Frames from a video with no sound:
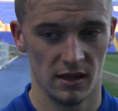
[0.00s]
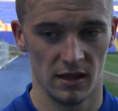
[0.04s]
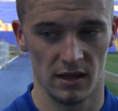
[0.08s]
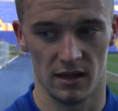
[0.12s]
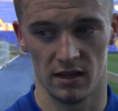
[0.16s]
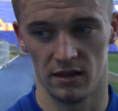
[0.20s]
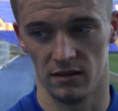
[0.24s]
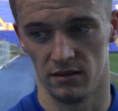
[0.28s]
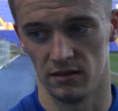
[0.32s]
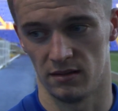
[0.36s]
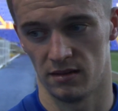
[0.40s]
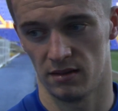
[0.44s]

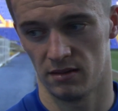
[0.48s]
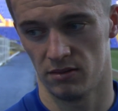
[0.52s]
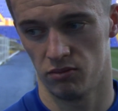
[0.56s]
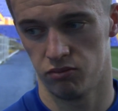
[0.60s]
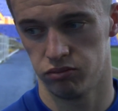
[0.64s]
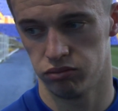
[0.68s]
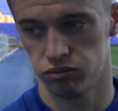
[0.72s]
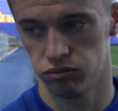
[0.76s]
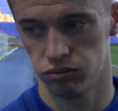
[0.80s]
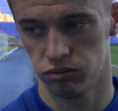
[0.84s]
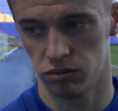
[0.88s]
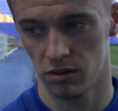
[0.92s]
And
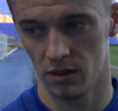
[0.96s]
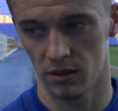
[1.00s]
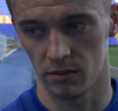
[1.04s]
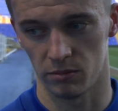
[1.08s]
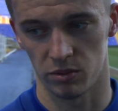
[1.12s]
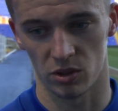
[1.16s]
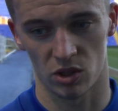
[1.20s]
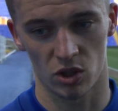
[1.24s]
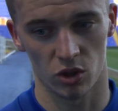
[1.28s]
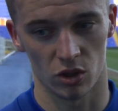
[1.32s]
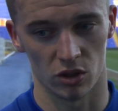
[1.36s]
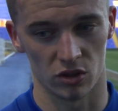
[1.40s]

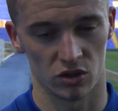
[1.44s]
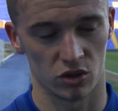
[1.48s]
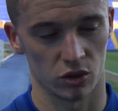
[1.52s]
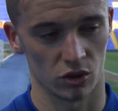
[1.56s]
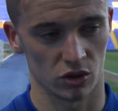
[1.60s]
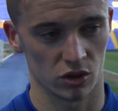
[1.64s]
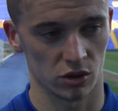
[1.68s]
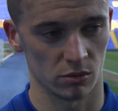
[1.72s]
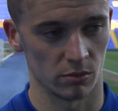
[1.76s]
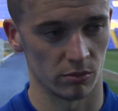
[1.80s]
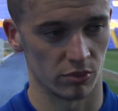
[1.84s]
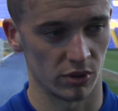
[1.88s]
we could have
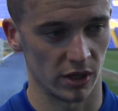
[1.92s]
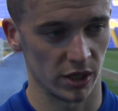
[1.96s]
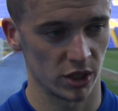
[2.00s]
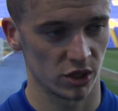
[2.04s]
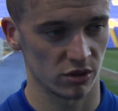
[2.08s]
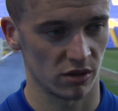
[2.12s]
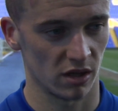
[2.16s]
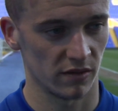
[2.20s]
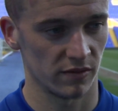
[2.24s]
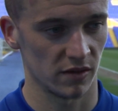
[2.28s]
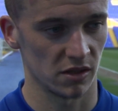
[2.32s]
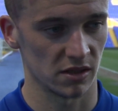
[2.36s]
took some
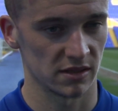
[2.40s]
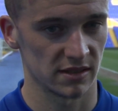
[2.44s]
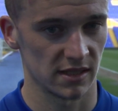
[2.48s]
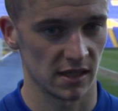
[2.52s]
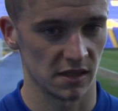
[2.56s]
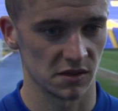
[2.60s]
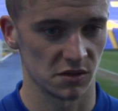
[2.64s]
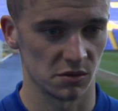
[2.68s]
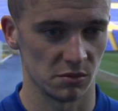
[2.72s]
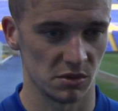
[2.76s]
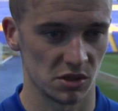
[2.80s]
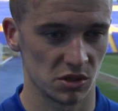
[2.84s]
pressure off
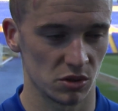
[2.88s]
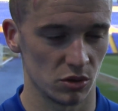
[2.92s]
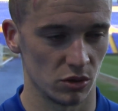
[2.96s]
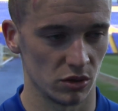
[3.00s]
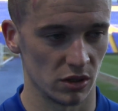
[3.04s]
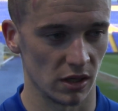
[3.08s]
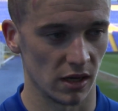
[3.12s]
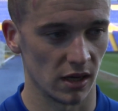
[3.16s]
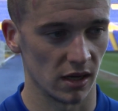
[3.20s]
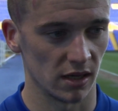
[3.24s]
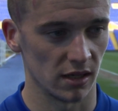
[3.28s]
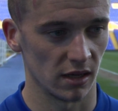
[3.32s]
ourselves if we
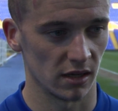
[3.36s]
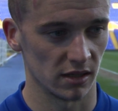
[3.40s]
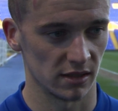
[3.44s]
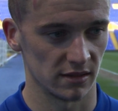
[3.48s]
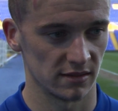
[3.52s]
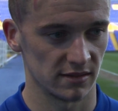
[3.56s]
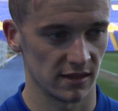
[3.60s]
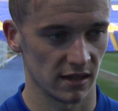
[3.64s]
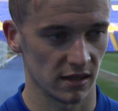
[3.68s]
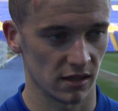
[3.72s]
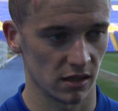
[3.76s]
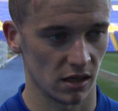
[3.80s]
scored early on in
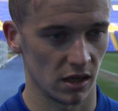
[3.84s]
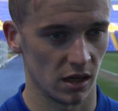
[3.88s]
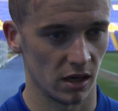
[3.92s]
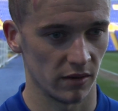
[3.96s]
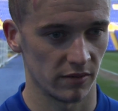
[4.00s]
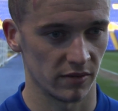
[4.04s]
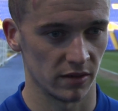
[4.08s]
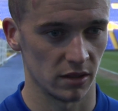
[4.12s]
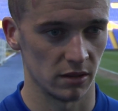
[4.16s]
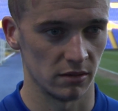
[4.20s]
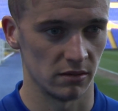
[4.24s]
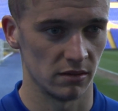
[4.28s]
the second
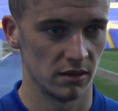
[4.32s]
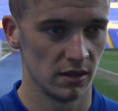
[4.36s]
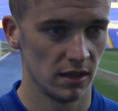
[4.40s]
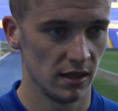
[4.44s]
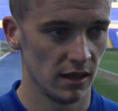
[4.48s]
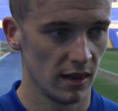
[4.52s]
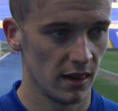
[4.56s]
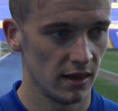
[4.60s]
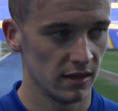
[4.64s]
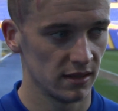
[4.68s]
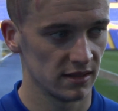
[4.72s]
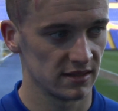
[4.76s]
half and then
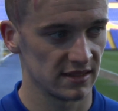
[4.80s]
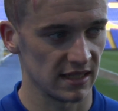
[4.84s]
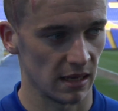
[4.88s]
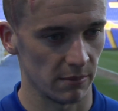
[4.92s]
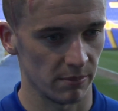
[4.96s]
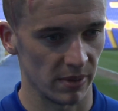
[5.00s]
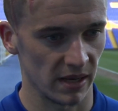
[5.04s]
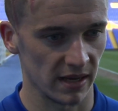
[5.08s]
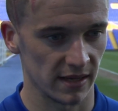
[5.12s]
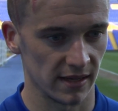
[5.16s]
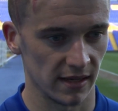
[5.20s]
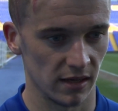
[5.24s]

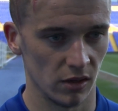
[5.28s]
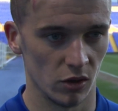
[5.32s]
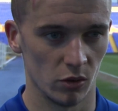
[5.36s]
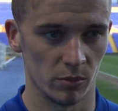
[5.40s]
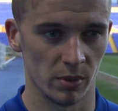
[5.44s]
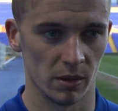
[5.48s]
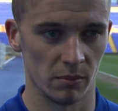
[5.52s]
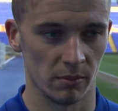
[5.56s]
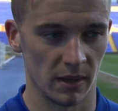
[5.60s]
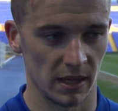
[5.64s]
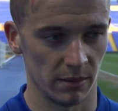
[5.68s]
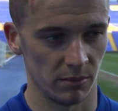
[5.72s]
sat back a little
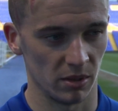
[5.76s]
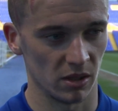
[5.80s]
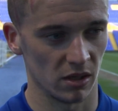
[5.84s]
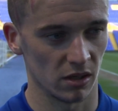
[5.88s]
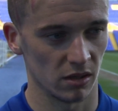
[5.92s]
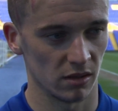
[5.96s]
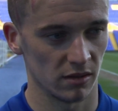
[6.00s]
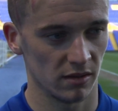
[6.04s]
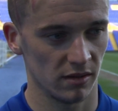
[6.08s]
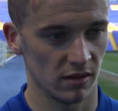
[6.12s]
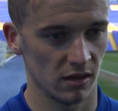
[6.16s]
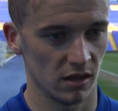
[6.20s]
bit and maybe
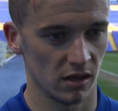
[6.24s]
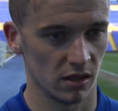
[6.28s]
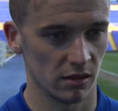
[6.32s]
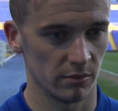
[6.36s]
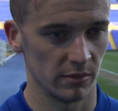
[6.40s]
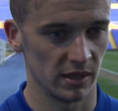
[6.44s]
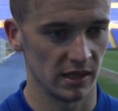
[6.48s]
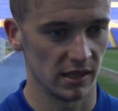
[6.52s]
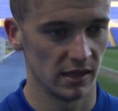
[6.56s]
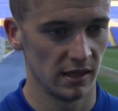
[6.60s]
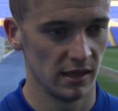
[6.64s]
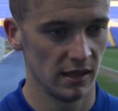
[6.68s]
got the third. I
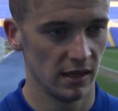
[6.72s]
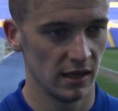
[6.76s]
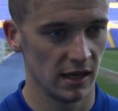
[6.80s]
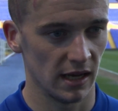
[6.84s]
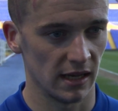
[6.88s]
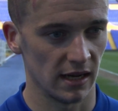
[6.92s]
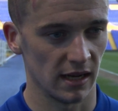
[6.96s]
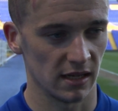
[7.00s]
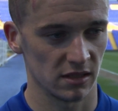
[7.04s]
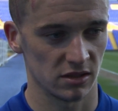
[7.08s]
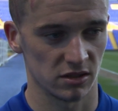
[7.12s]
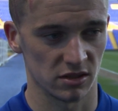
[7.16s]
mean,
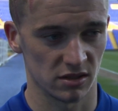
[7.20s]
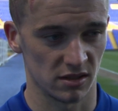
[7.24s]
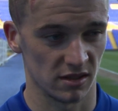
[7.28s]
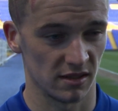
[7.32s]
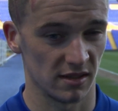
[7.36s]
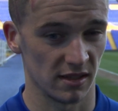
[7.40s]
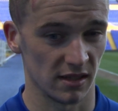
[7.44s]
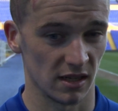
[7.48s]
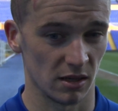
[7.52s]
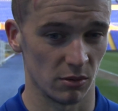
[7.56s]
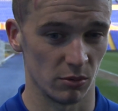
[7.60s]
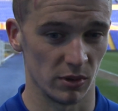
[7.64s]
and that's just the
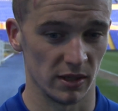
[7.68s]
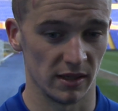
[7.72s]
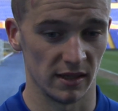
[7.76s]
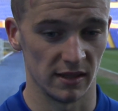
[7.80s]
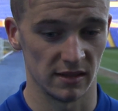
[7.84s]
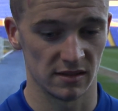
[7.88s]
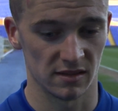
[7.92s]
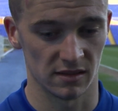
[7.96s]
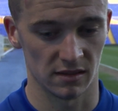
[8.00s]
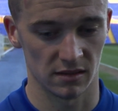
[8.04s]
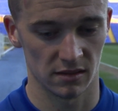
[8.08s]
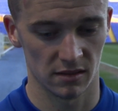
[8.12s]
thing that we
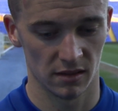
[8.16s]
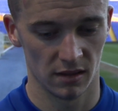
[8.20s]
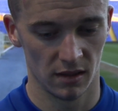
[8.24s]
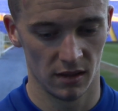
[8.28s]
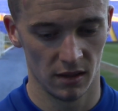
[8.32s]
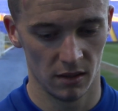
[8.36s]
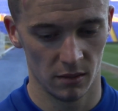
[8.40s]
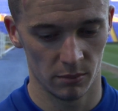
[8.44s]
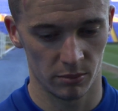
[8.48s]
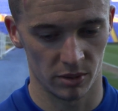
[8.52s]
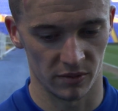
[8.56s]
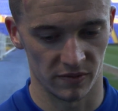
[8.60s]
need to
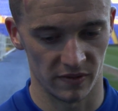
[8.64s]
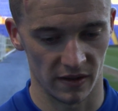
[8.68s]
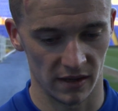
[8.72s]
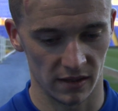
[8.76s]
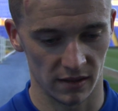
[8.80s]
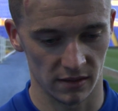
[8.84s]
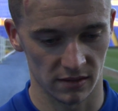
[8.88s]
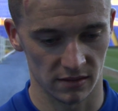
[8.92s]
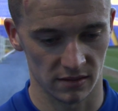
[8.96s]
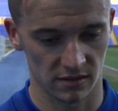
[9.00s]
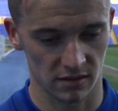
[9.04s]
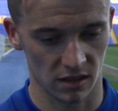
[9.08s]

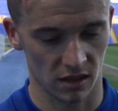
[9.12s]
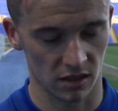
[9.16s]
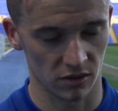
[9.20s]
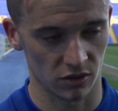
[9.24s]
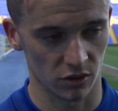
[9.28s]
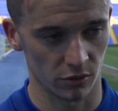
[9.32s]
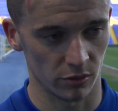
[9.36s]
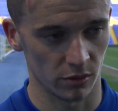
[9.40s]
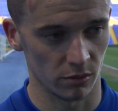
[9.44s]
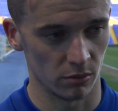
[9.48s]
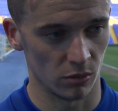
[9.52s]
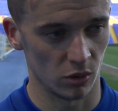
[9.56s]
prevent and start
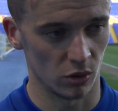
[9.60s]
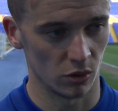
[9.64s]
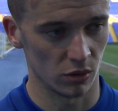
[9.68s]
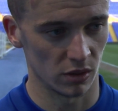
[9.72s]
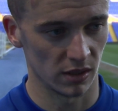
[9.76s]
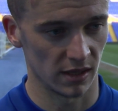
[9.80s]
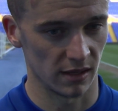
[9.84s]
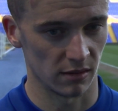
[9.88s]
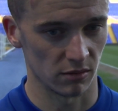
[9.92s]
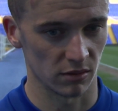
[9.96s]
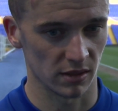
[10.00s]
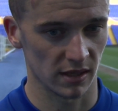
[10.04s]
doing more
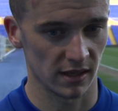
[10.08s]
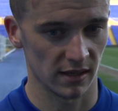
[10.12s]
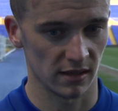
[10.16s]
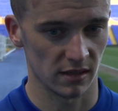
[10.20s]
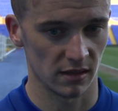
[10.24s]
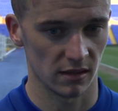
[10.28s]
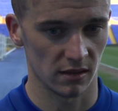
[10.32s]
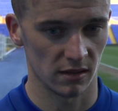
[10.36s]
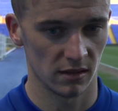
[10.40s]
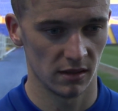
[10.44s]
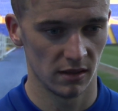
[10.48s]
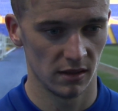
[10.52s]
now,
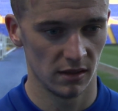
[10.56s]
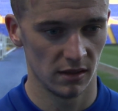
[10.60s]
getting